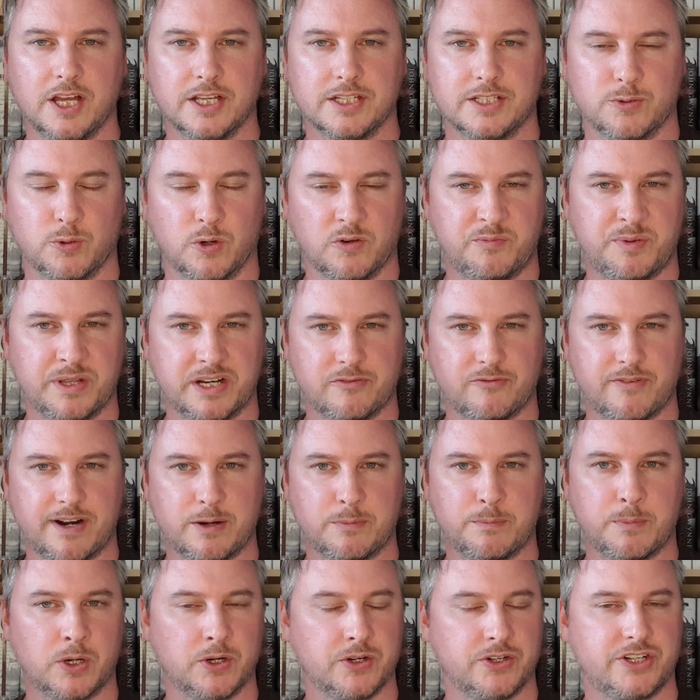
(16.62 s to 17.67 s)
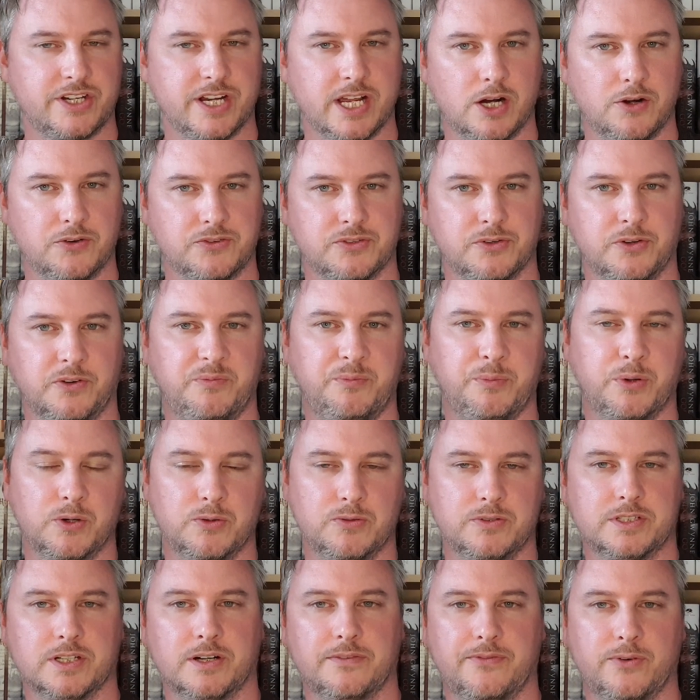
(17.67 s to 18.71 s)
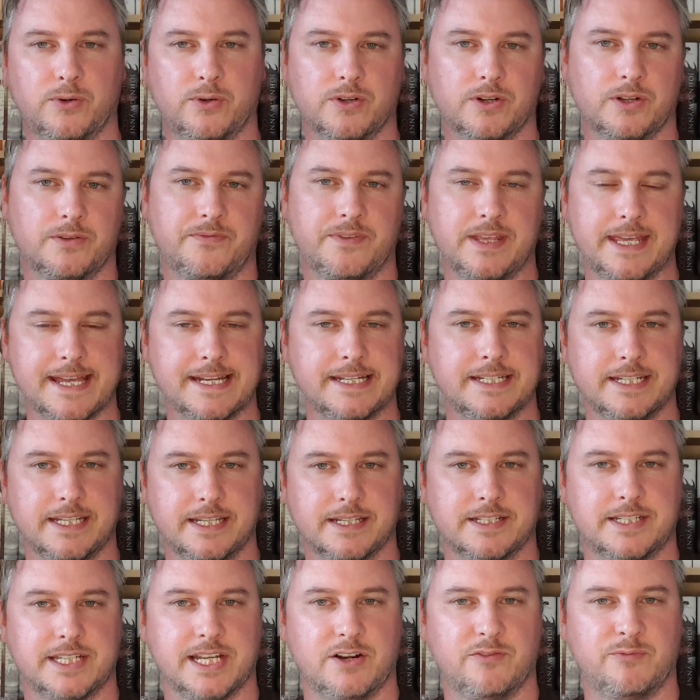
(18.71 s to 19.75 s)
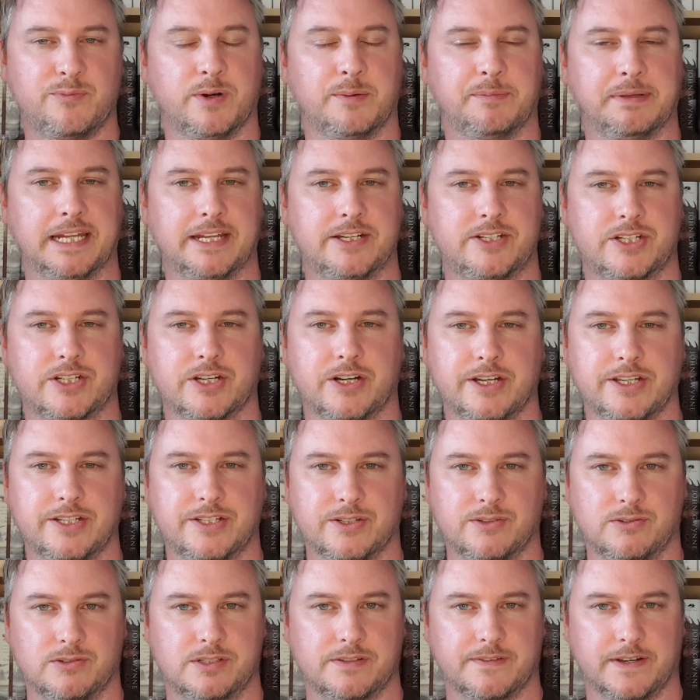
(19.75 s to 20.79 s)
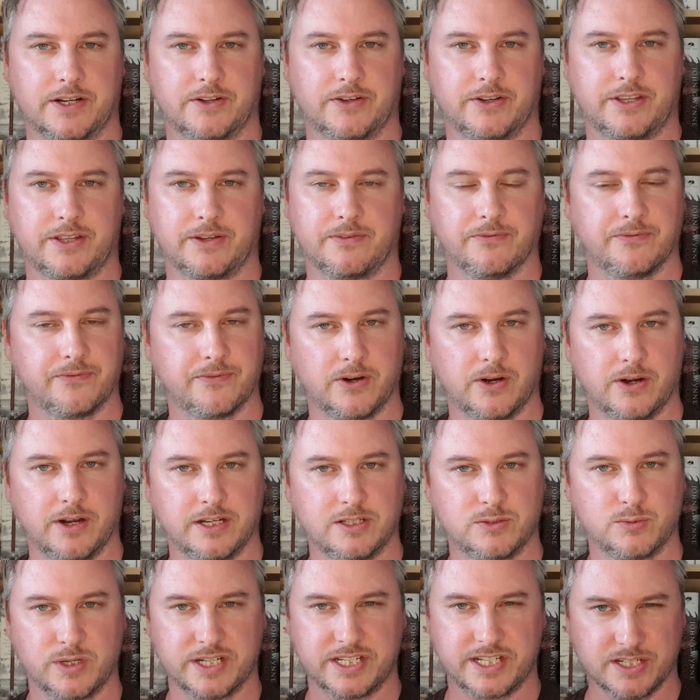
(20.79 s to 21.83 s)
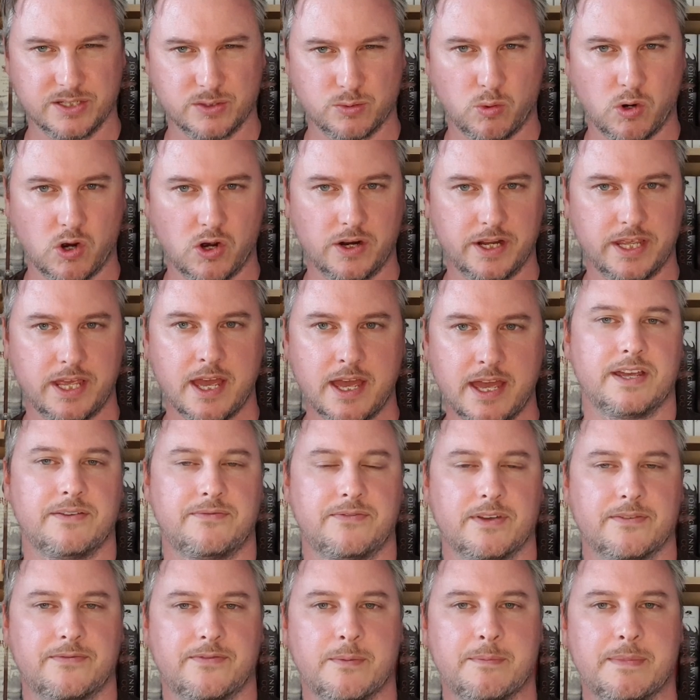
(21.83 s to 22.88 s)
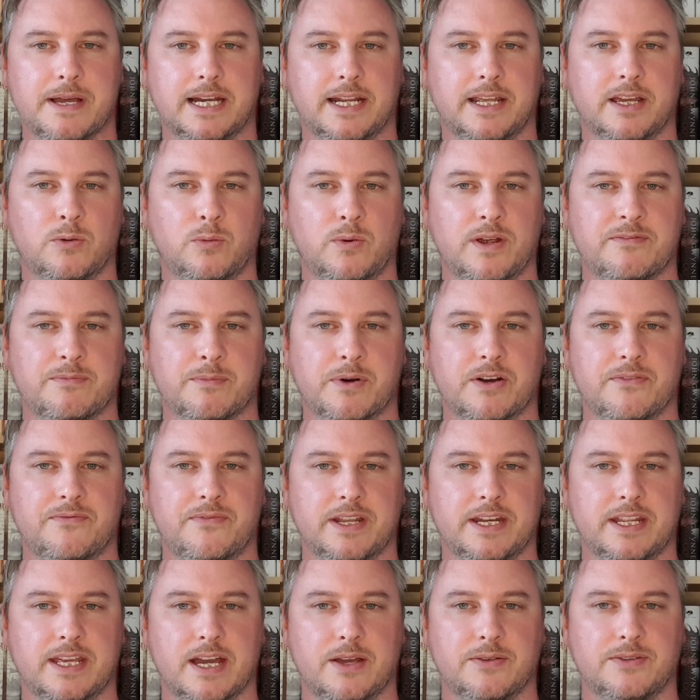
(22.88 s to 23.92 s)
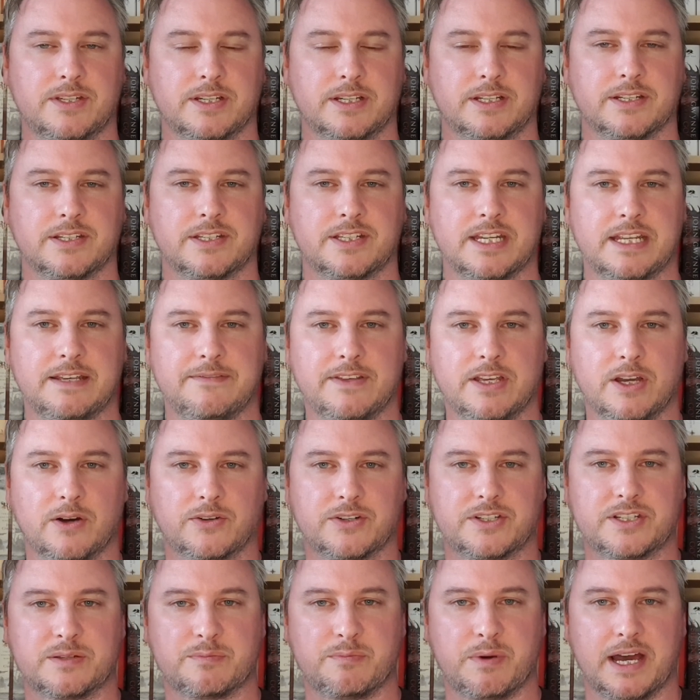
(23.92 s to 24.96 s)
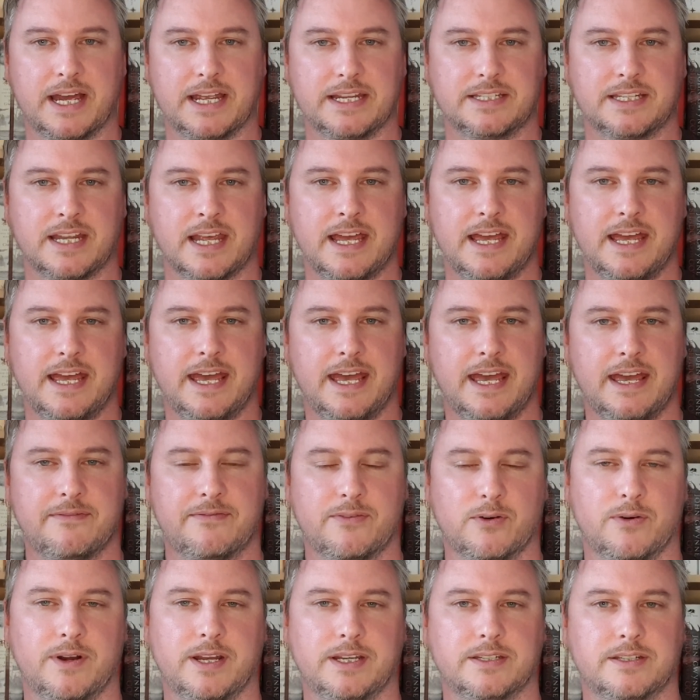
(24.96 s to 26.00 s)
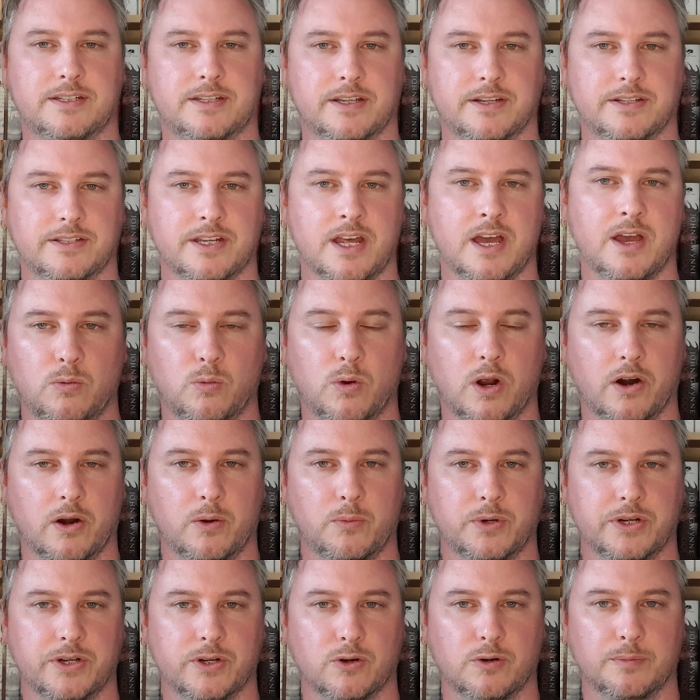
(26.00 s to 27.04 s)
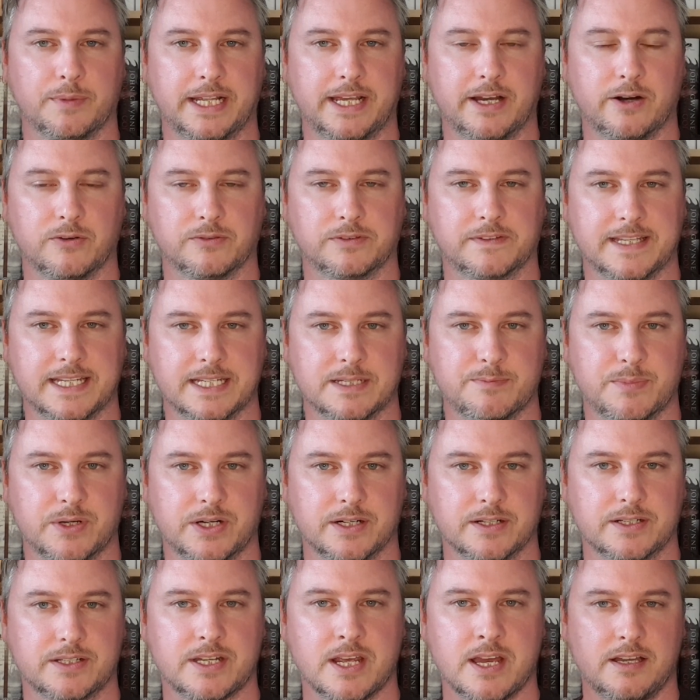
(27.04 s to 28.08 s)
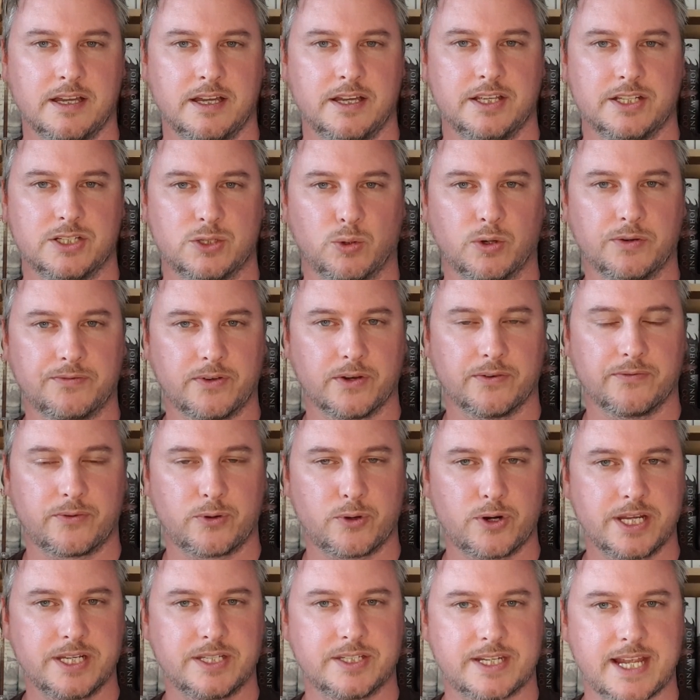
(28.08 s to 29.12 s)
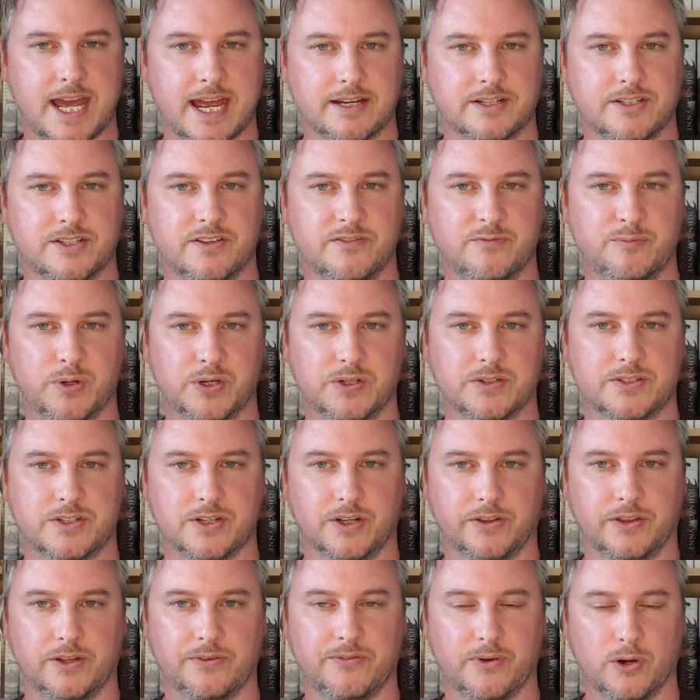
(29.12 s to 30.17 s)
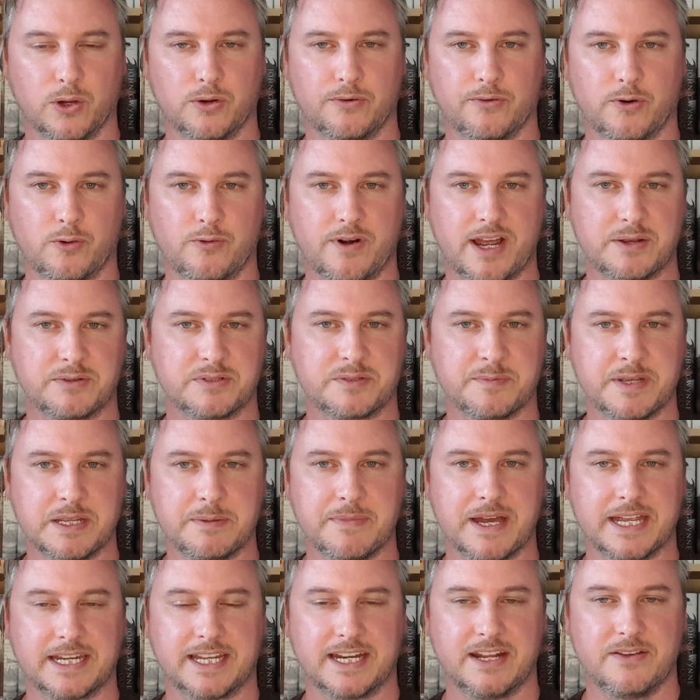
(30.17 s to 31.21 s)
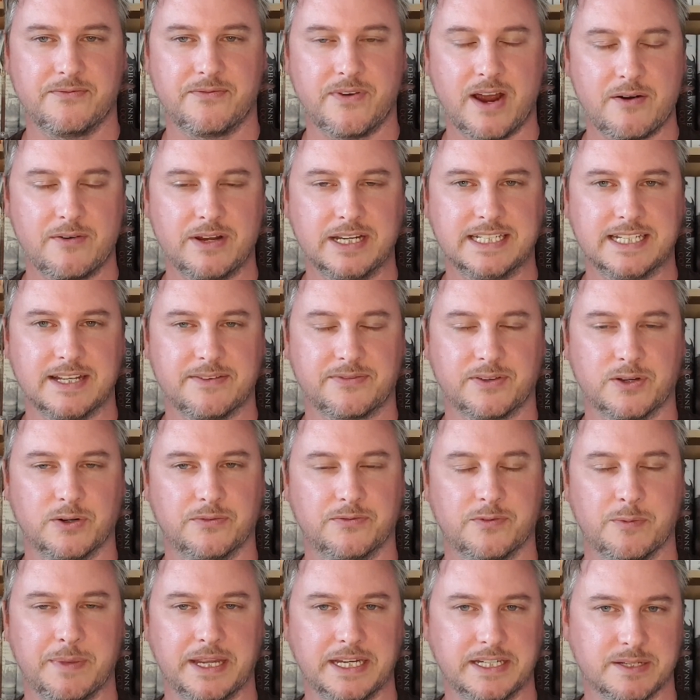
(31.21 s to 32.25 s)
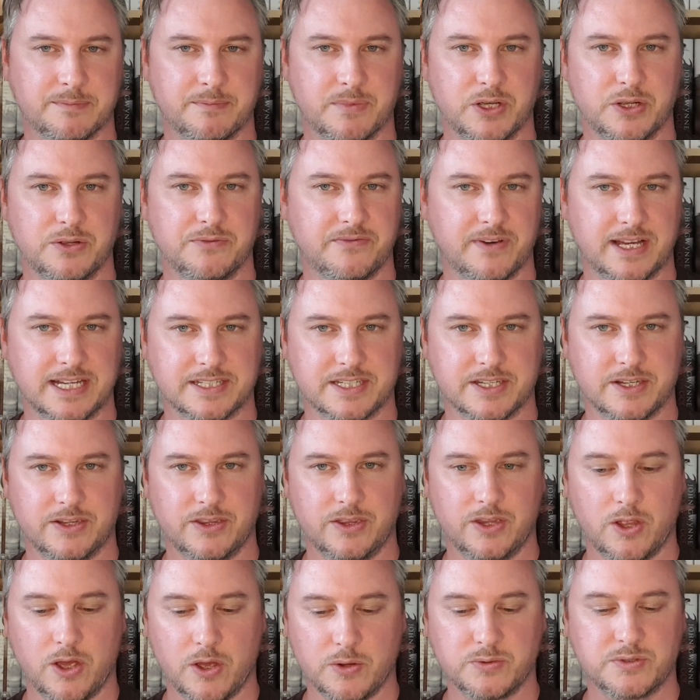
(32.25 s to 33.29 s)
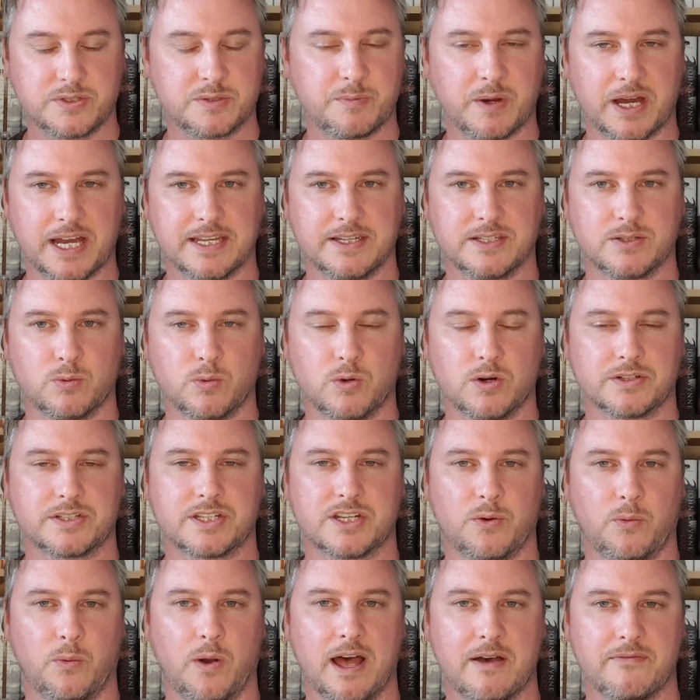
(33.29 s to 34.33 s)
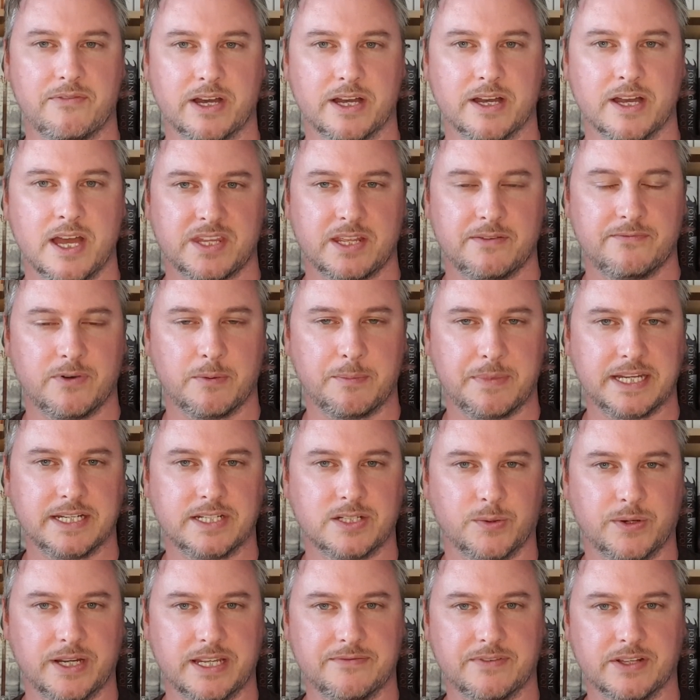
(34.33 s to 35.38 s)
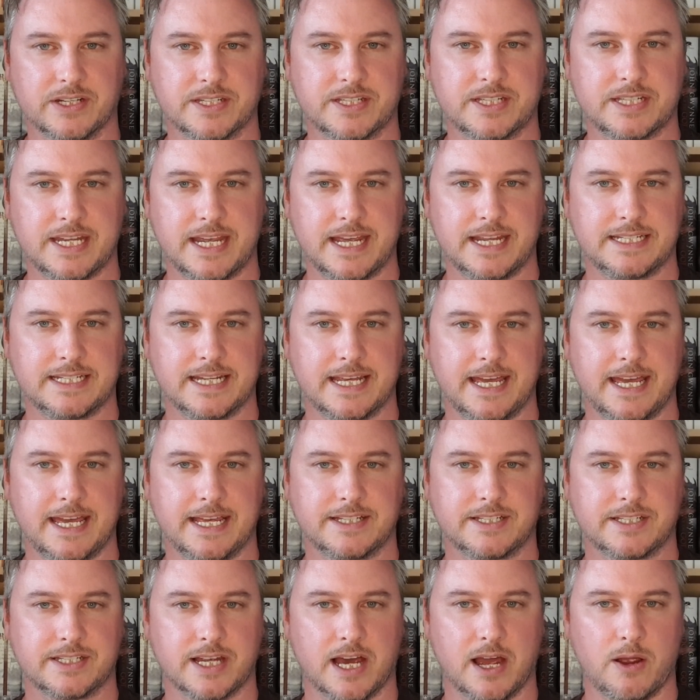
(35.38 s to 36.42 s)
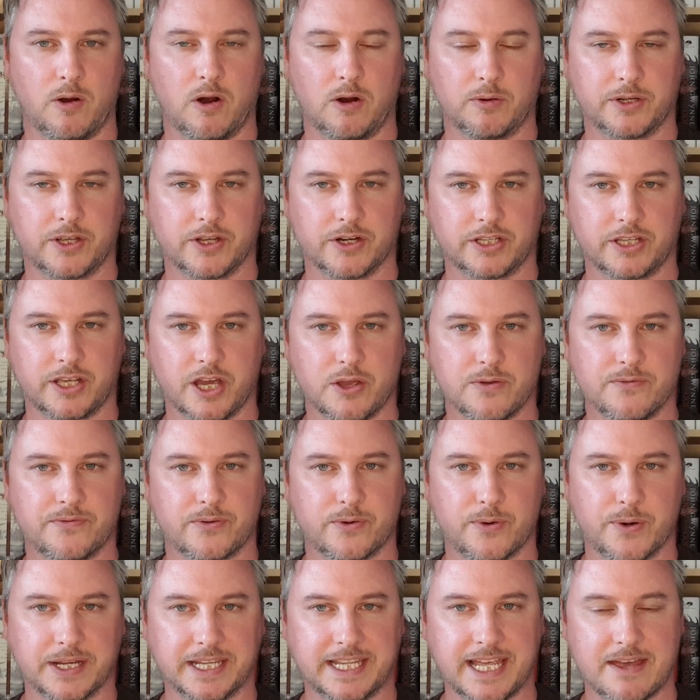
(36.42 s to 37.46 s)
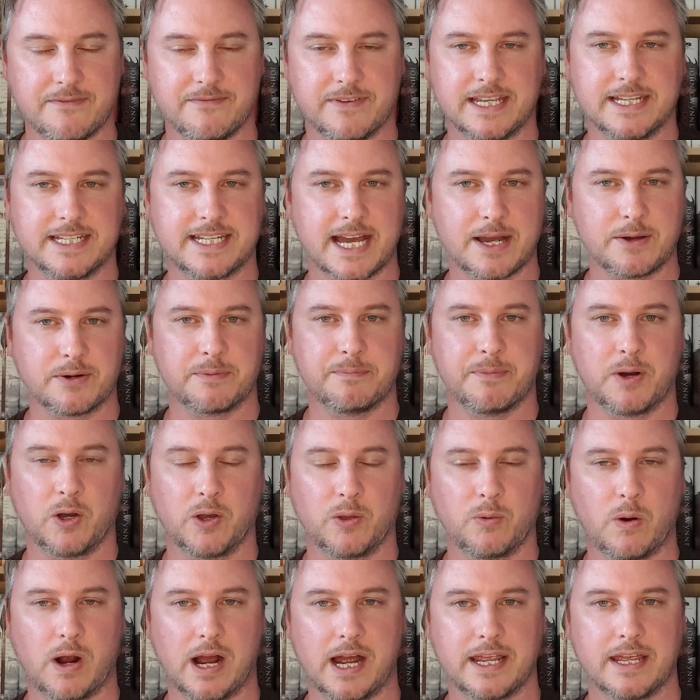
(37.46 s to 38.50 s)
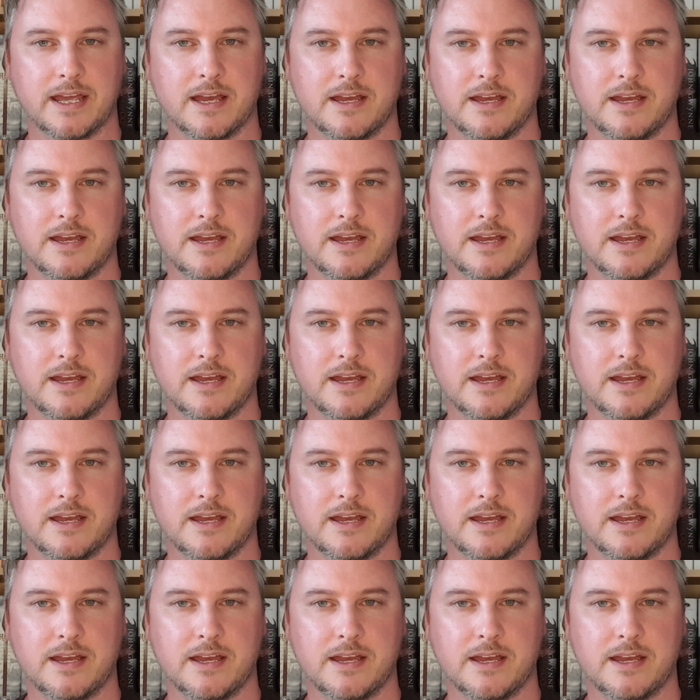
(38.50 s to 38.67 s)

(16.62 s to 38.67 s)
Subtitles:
So I've been around my shelves and I've pulled off all of the indie and self-published titles that I can find, which is why, if you're familiar with my videos, you can see the odd space here, for instance, where I would normally hold these books. So I've got 3 stacks of books on the floor around me, making it very difficult for me to move. There's no space whatsoever for me to even sit here, so I'm going to go through and get these out of my way